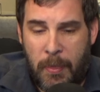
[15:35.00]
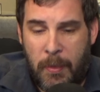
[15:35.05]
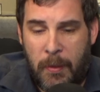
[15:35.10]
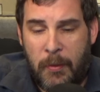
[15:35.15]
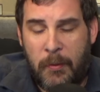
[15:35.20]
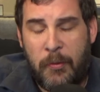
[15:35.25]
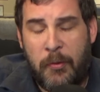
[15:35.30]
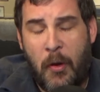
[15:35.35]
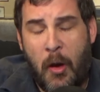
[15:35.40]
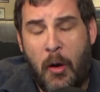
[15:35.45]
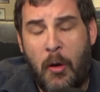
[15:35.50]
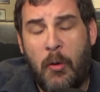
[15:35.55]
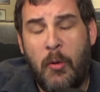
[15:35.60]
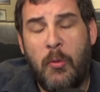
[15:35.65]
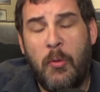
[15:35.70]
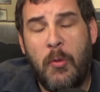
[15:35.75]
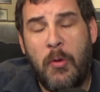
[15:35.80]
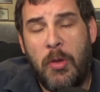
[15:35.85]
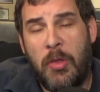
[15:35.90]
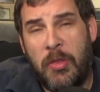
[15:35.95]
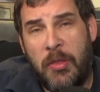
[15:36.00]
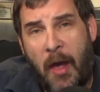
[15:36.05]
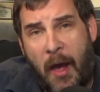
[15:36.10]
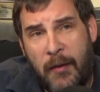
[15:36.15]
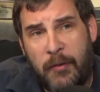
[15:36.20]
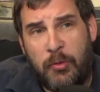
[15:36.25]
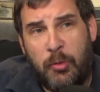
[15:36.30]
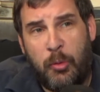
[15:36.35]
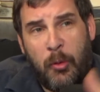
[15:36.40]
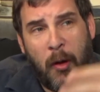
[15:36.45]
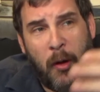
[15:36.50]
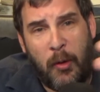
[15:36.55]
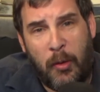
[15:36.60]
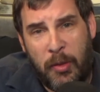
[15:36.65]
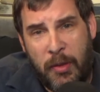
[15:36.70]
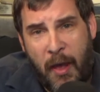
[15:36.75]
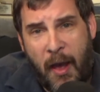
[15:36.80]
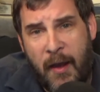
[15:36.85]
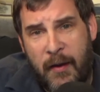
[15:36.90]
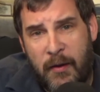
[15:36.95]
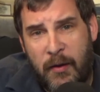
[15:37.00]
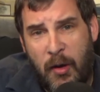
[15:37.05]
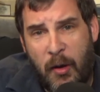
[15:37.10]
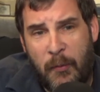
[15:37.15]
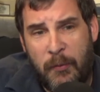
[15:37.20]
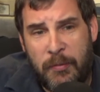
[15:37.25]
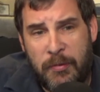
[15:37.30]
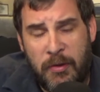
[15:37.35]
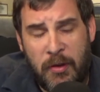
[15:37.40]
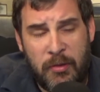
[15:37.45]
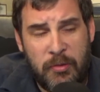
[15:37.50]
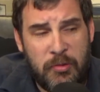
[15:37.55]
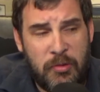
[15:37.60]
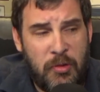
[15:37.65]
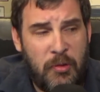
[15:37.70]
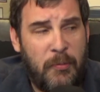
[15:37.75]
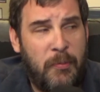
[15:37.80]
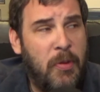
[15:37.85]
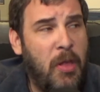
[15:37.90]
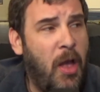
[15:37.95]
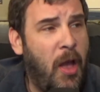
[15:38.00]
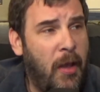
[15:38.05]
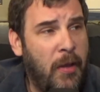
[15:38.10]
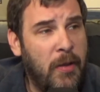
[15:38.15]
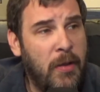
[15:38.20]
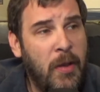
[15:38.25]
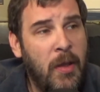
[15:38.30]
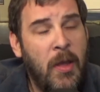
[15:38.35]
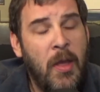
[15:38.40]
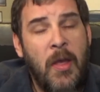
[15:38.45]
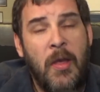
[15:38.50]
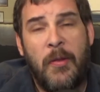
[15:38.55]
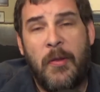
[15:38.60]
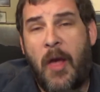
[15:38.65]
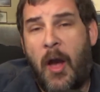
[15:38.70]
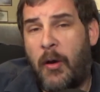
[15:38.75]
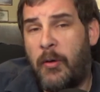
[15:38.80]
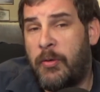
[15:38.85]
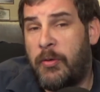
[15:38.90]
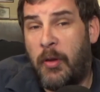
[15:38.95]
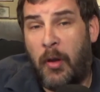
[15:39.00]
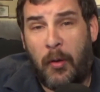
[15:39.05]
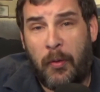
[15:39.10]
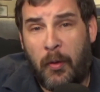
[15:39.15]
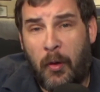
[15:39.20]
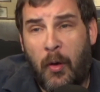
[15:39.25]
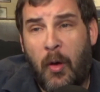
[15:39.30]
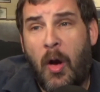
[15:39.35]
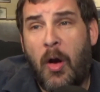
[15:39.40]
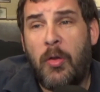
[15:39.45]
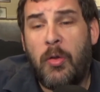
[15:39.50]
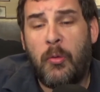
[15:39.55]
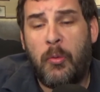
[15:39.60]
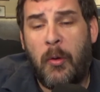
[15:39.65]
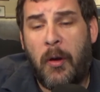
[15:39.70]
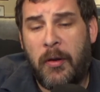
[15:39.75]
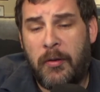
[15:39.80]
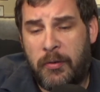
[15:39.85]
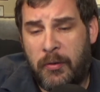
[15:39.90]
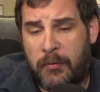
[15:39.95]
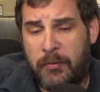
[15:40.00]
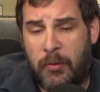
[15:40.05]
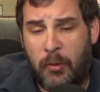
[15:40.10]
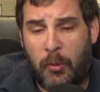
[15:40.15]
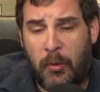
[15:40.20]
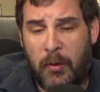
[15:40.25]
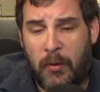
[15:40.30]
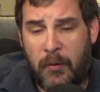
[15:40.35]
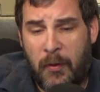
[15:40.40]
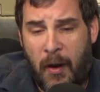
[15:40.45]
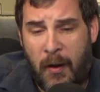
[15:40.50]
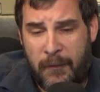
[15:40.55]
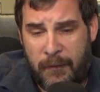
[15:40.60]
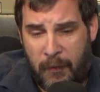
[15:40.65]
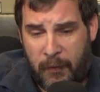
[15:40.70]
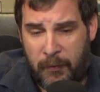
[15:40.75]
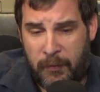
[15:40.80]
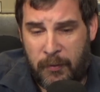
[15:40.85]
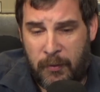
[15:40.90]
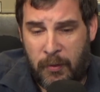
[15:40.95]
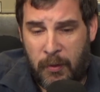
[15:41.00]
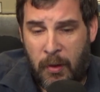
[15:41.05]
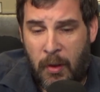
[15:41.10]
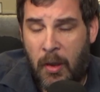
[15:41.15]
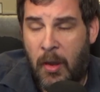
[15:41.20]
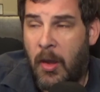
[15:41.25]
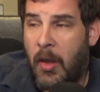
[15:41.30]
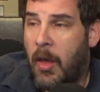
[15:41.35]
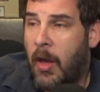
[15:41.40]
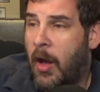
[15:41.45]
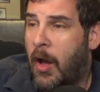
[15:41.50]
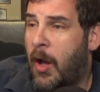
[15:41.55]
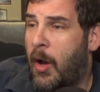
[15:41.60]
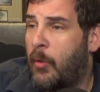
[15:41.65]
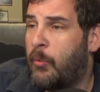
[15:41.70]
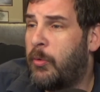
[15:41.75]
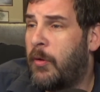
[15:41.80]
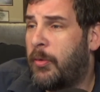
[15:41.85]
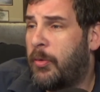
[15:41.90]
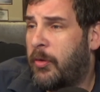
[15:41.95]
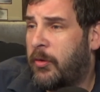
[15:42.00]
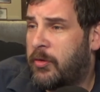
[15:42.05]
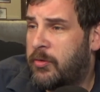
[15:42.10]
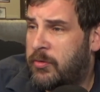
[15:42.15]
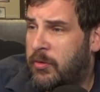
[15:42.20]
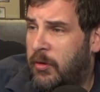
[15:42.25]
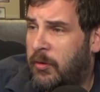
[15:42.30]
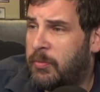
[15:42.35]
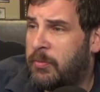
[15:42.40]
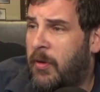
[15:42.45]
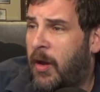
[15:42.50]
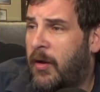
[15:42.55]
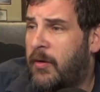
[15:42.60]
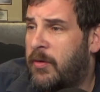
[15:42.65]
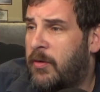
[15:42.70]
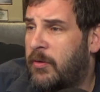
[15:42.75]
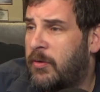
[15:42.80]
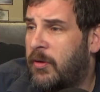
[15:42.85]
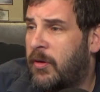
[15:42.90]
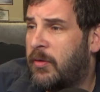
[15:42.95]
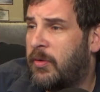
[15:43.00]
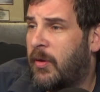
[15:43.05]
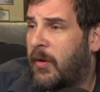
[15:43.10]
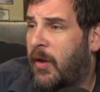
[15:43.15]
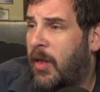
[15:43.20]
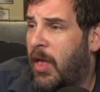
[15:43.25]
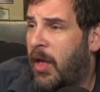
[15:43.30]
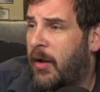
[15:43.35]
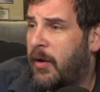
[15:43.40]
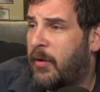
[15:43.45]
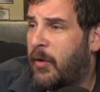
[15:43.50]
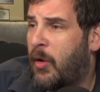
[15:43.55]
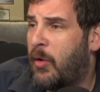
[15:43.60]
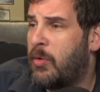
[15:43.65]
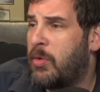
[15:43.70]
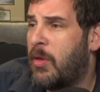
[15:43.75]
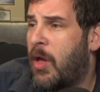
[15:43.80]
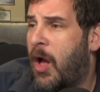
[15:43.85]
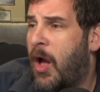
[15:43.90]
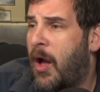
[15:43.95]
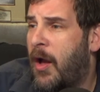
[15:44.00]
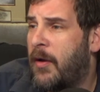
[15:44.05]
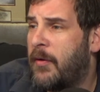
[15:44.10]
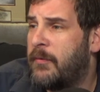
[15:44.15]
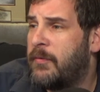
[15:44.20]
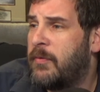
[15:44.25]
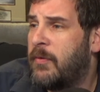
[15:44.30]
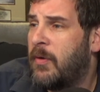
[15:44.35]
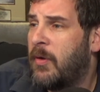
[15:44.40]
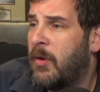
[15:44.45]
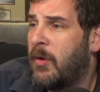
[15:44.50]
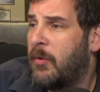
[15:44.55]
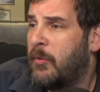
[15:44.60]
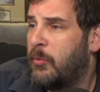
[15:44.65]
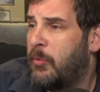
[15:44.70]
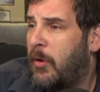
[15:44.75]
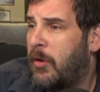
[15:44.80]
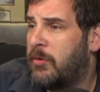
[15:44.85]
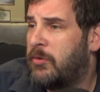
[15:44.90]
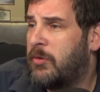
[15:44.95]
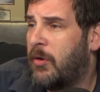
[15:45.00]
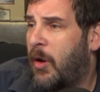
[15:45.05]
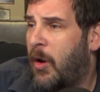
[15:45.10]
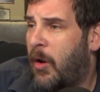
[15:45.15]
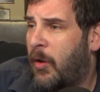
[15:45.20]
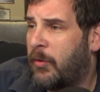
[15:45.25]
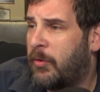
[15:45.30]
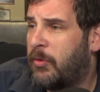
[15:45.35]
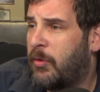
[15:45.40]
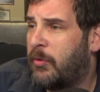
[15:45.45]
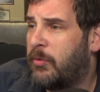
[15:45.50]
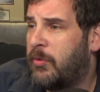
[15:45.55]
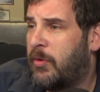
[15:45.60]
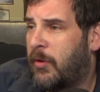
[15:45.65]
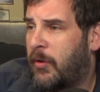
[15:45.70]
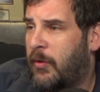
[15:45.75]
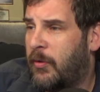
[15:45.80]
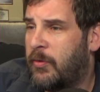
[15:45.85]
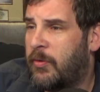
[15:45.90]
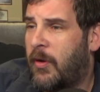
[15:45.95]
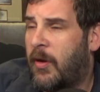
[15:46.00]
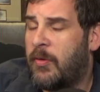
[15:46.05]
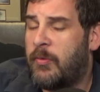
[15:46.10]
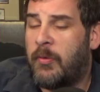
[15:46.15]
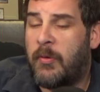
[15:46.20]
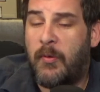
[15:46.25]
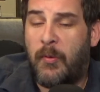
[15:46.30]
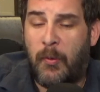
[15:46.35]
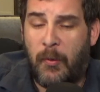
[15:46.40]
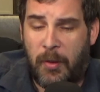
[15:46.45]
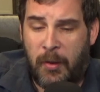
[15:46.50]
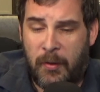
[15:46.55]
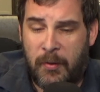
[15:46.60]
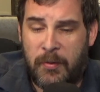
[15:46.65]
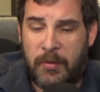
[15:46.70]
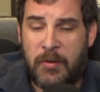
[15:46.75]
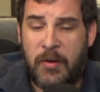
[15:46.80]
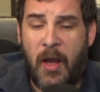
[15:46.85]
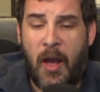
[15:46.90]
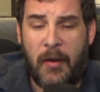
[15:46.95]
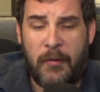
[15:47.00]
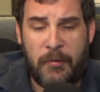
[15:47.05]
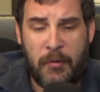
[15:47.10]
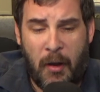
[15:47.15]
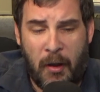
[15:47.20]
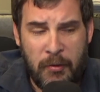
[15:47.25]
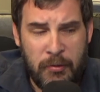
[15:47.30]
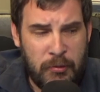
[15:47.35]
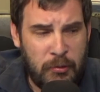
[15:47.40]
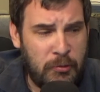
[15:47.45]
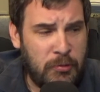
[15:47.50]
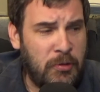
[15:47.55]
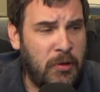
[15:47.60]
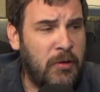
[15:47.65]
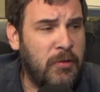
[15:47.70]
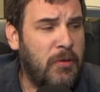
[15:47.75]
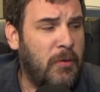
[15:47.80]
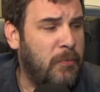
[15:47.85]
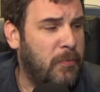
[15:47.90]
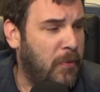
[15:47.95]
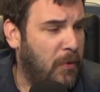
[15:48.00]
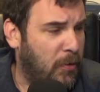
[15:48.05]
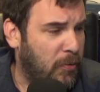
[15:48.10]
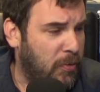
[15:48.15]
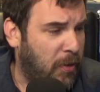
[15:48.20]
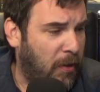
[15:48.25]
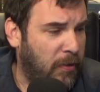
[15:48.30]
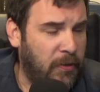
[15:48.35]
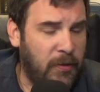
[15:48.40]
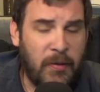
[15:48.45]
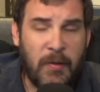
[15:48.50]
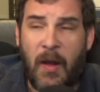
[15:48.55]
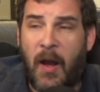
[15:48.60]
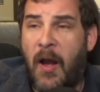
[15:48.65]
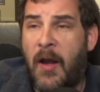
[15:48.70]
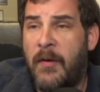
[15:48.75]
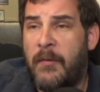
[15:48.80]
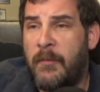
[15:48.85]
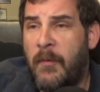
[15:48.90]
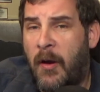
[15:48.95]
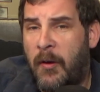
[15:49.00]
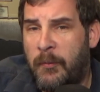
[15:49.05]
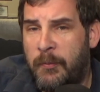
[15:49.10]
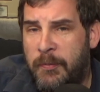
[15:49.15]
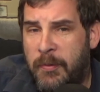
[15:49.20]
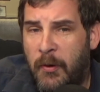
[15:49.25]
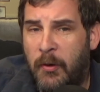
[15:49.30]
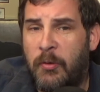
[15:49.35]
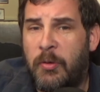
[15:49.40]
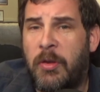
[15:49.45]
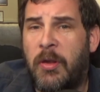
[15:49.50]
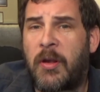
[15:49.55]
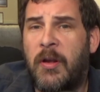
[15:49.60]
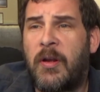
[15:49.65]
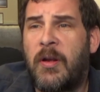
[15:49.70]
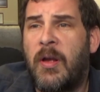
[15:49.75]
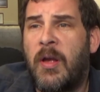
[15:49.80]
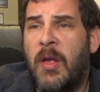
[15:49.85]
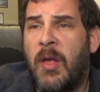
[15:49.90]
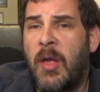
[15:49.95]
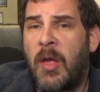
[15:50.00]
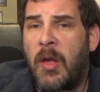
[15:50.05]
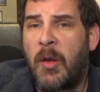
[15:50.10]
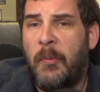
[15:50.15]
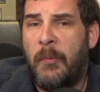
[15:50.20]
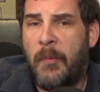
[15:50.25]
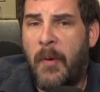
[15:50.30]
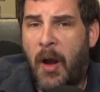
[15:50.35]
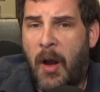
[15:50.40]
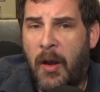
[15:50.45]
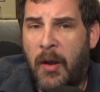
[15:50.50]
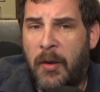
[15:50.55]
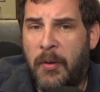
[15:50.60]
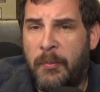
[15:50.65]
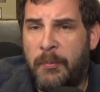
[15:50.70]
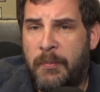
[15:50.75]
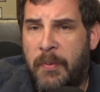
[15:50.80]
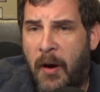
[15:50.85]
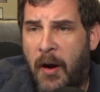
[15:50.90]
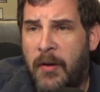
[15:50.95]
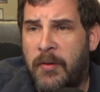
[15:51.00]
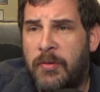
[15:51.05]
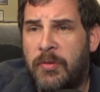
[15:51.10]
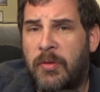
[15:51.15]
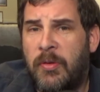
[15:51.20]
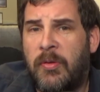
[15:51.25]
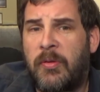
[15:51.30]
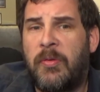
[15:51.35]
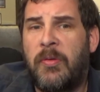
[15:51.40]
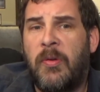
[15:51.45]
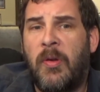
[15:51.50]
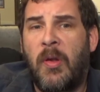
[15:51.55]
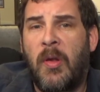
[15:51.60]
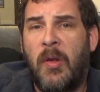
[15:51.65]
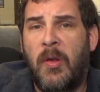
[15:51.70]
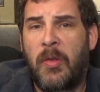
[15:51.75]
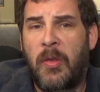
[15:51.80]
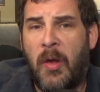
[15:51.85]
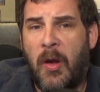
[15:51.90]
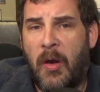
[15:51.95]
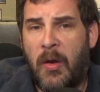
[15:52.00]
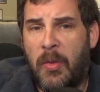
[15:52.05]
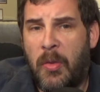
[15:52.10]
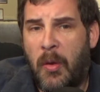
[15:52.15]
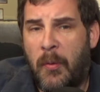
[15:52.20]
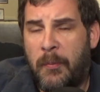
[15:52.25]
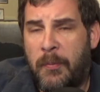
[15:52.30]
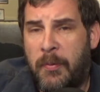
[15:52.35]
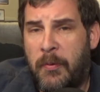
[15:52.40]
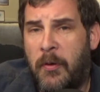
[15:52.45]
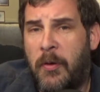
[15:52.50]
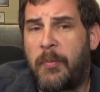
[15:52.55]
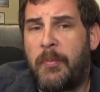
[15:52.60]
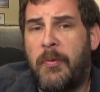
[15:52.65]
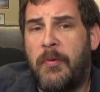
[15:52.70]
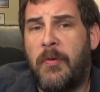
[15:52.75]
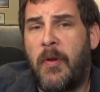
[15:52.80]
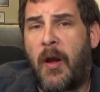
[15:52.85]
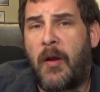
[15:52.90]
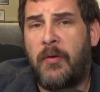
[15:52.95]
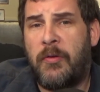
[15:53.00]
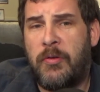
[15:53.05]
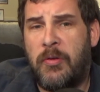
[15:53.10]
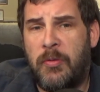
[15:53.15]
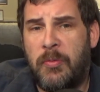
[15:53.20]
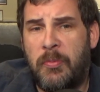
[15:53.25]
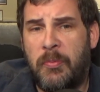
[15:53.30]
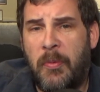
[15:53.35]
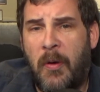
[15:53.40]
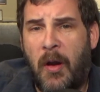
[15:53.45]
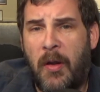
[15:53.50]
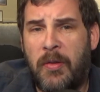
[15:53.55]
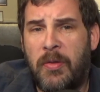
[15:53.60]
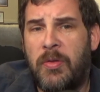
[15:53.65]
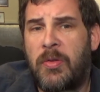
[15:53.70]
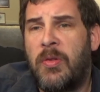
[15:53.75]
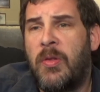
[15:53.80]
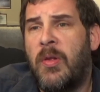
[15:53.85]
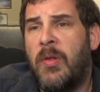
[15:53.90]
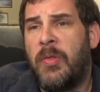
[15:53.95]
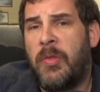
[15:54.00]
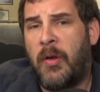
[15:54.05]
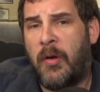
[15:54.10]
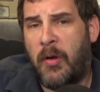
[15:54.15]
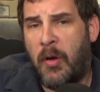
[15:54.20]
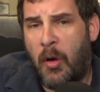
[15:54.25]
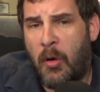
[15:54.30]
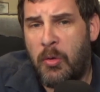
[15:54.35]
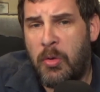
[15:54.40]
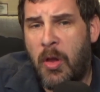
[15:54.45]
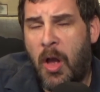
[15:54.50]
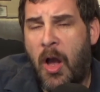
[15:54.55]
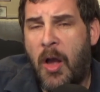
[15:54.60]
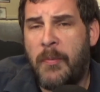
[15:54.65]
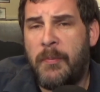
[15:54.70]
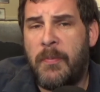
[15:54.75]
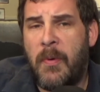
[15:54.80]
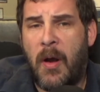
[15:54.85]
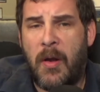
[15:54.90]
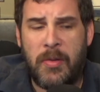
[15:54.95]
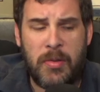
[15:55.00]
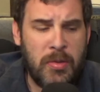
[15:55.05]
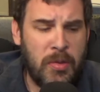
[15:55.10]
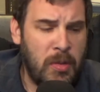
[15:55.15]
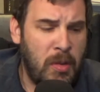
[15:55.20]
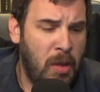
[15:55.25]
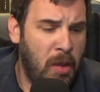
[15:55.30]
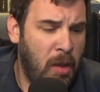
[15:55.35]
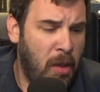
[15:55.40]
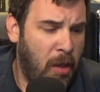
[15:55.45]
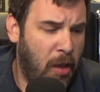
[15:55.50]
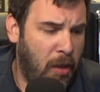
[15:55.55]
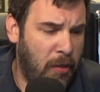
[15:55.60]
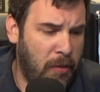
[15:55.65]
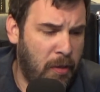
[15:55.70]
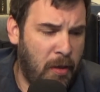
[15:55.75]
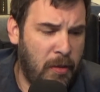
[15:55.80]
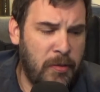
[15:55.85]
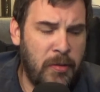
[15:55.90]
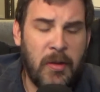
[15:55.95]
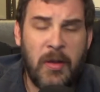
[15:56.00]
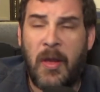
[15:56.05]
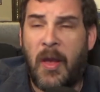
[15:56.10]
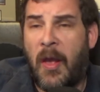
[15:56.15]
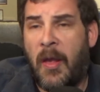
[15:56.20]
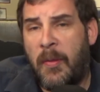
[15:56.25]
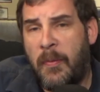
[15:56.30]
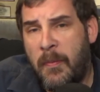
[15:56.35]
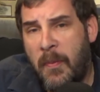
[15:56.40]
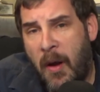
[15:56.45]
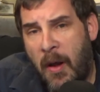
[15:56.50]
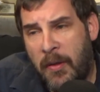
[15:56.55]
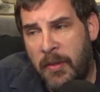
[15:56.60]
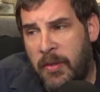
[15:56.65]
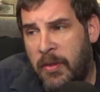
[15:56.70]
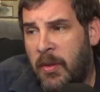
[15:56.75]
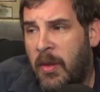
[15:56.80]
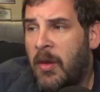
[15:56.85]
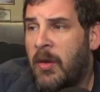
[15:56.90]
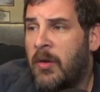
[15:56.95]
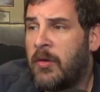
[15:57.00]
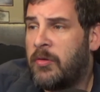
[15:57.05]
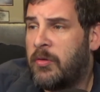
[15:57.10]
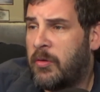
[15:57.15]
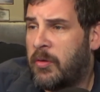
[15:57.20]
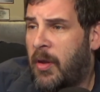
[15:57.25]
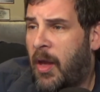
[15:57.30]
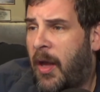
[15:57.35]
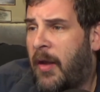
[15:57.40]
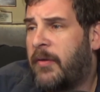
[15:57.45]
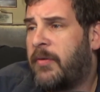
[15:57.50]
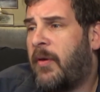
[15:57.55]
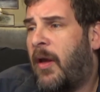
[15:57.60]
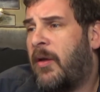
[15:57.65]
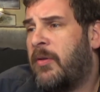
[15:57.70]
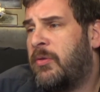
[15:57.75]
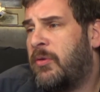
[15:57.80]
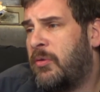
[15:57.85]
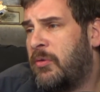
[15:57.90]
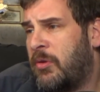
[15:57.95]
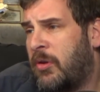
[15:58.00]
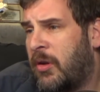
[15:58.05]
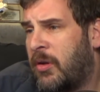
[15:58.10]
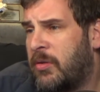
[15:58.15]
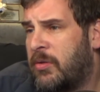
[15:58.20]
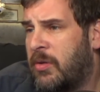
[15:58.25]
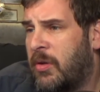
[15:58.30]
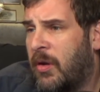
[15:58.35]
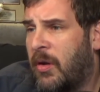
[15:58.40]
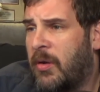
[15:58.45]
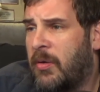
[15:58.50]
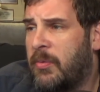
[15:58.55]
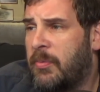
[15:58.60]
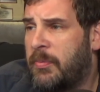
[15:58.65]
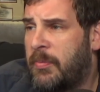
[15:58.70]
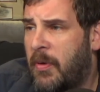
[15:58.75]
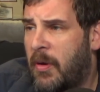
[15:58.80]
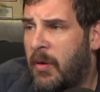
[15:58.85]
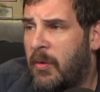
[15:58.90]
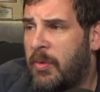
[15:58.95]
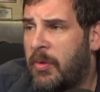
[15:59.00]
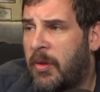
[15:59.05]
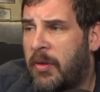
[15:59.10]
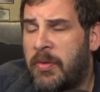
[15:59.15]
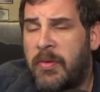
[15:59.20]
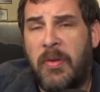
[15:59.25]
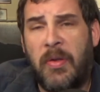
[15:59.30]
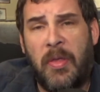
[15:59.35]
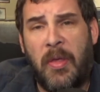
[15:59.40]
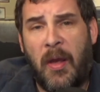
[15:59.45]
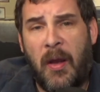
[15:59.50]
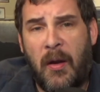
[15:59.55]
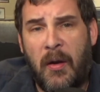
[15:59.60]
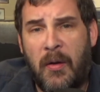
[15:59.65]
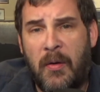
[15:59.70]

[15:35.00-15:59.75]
So that's where that comes into play. Now there are other ways of doing graphics. With the Stream Deck, you need to click Go Live, which also turns on recordings. Yes, I do need to build that in. I'm building my buttons, the pre-production button, the Go Live button, and then the end button. So yes, I do need to build into their